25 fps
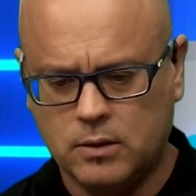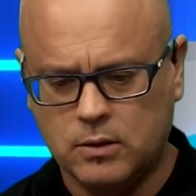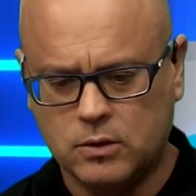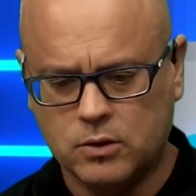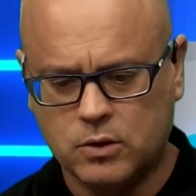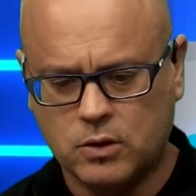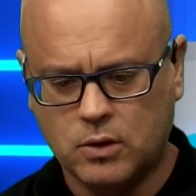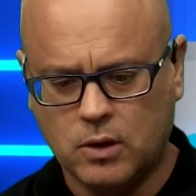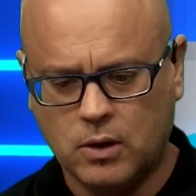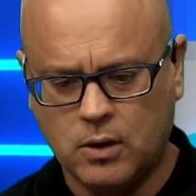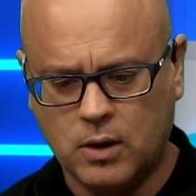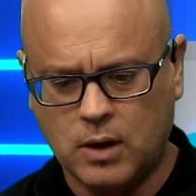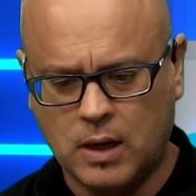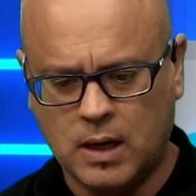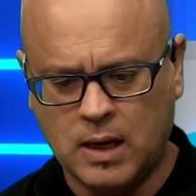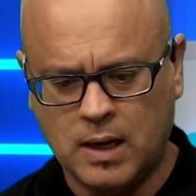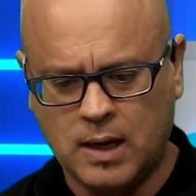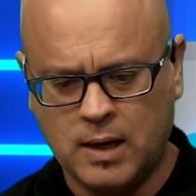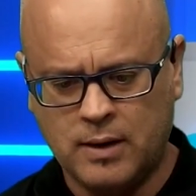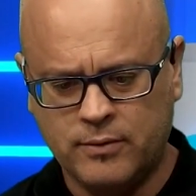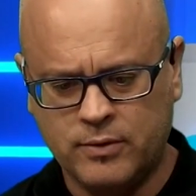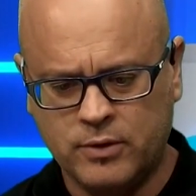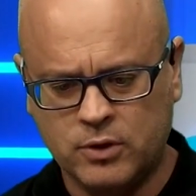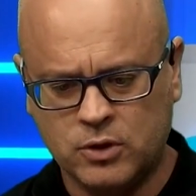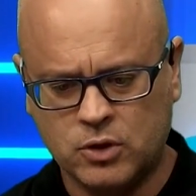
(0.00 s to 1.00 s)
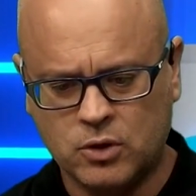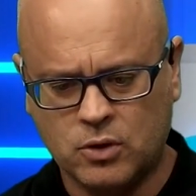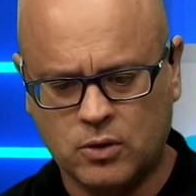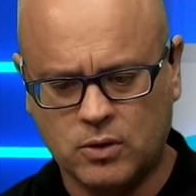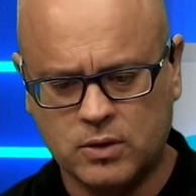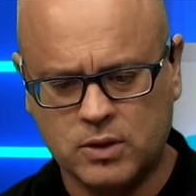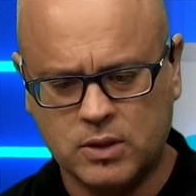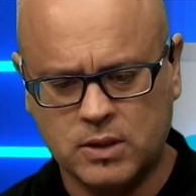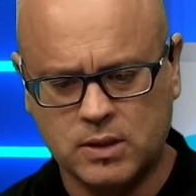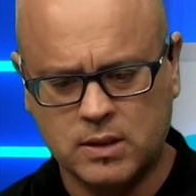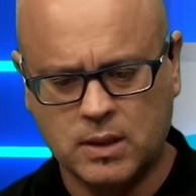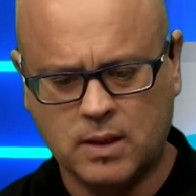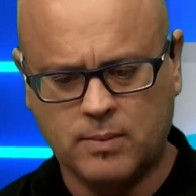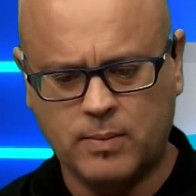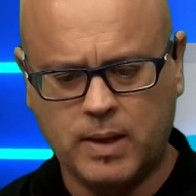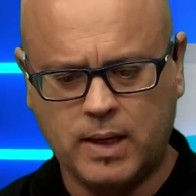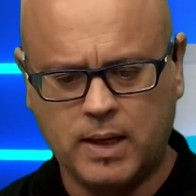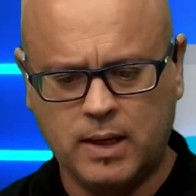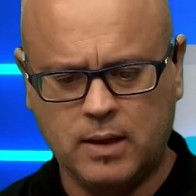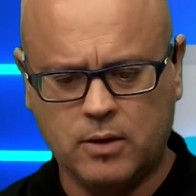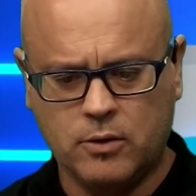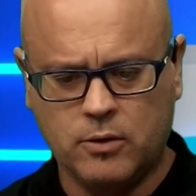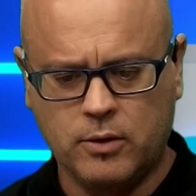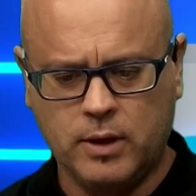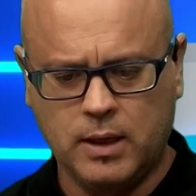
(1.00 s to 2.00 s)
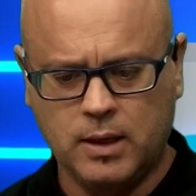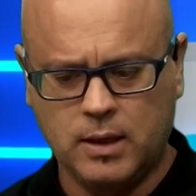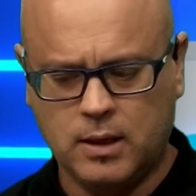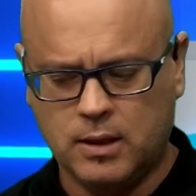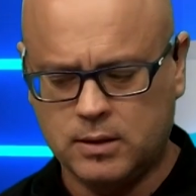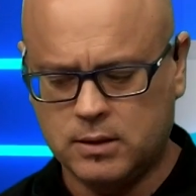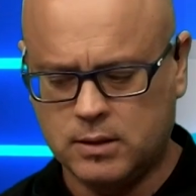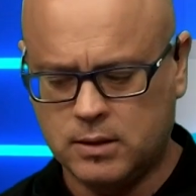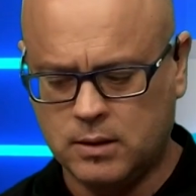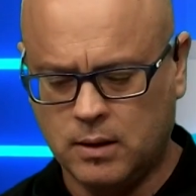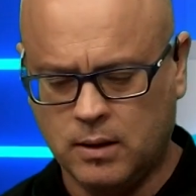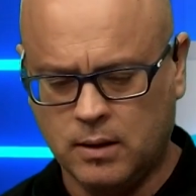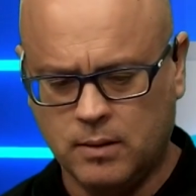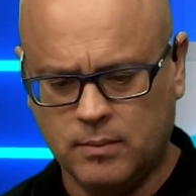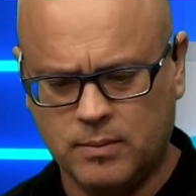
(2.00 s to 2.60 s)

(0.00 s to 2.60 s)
So I love her chances, number 8 Greenhouse.